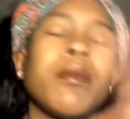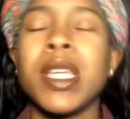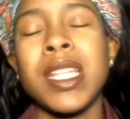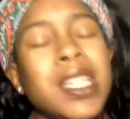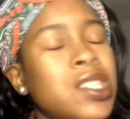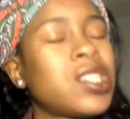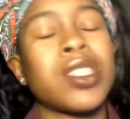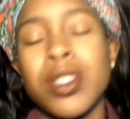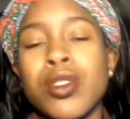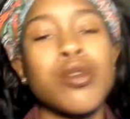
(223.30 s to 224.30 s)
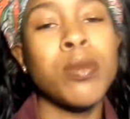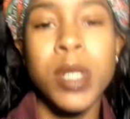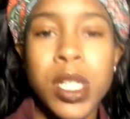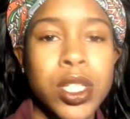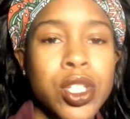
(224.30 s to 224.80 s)
mean, that's just too
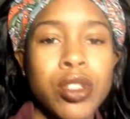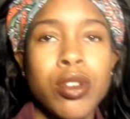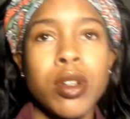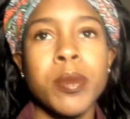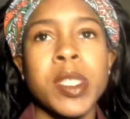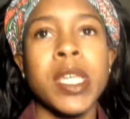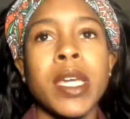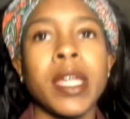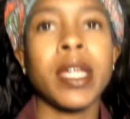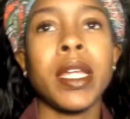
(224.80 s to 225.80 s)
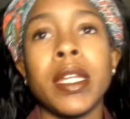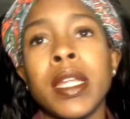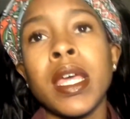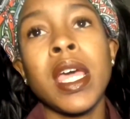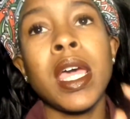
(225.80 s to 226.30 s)
much, you know what I'm
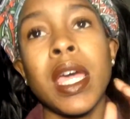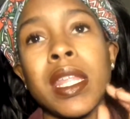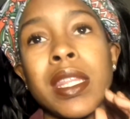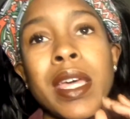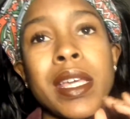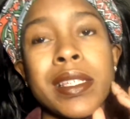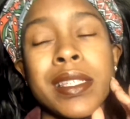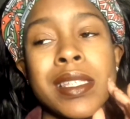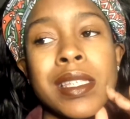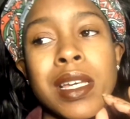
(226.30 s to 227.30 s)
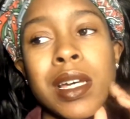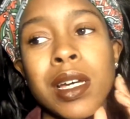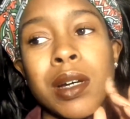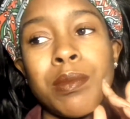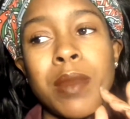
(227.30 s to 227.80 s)
saying? And that's
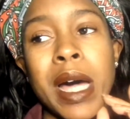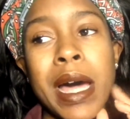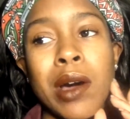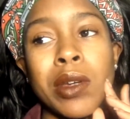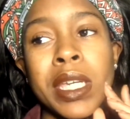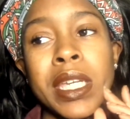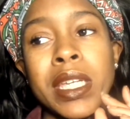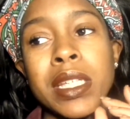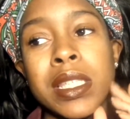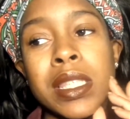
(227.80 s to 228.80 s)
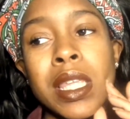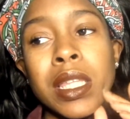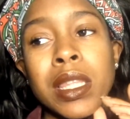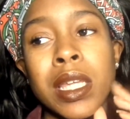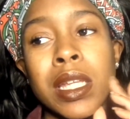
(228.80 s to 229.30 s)
how kids
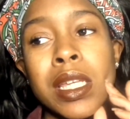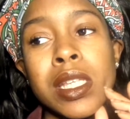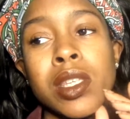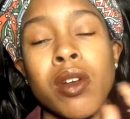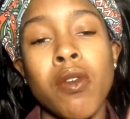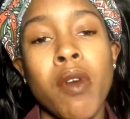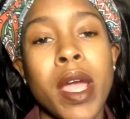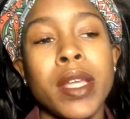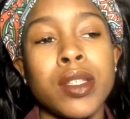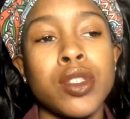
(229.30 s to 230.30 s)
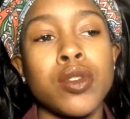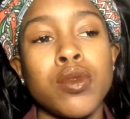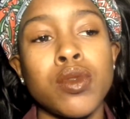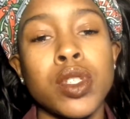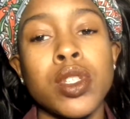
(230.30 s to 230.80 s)
think that it's all right
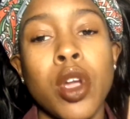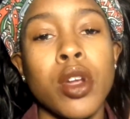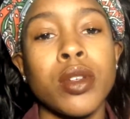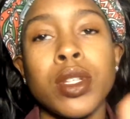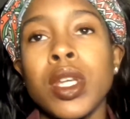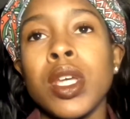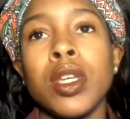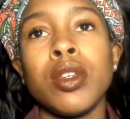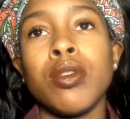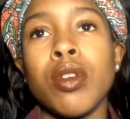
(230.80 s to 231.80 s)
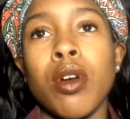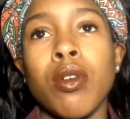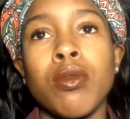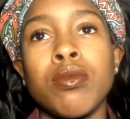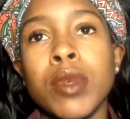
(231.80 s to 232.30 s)
to start, you
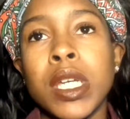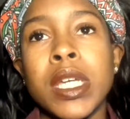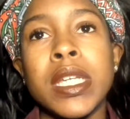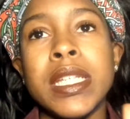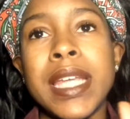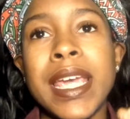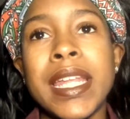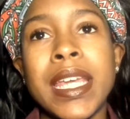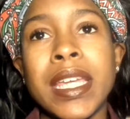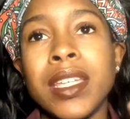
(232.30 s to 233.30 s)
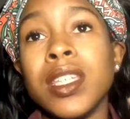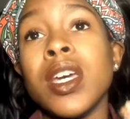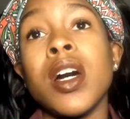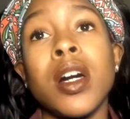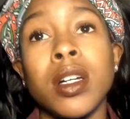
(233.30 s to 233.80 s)
know, dating
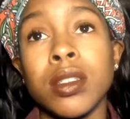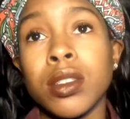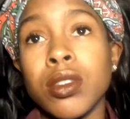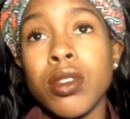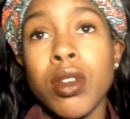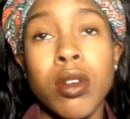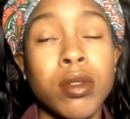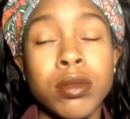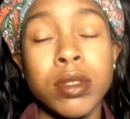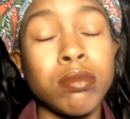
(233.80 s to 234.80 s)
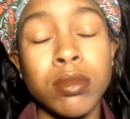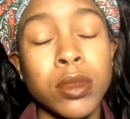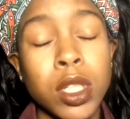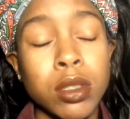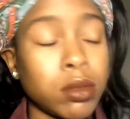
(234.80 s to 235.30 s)
young, you know.
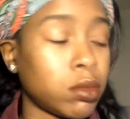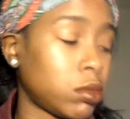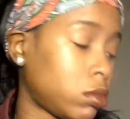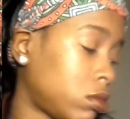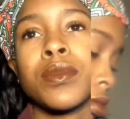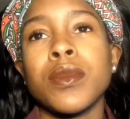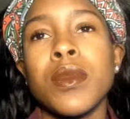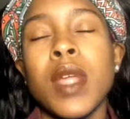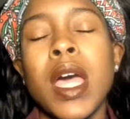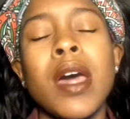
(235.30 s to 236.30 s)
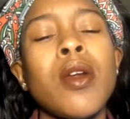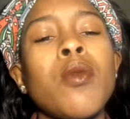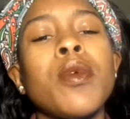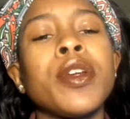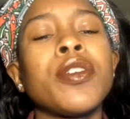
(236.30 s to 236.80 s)
No, I
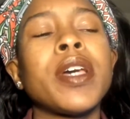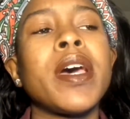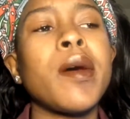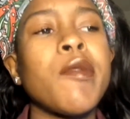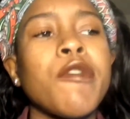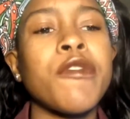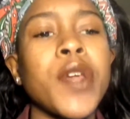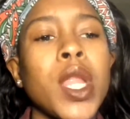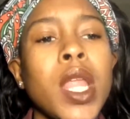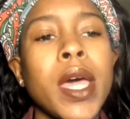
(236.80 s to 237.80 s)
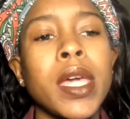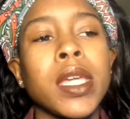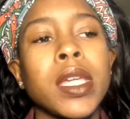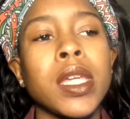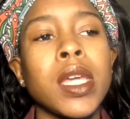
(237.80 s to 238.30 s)
don't want her to ever feel like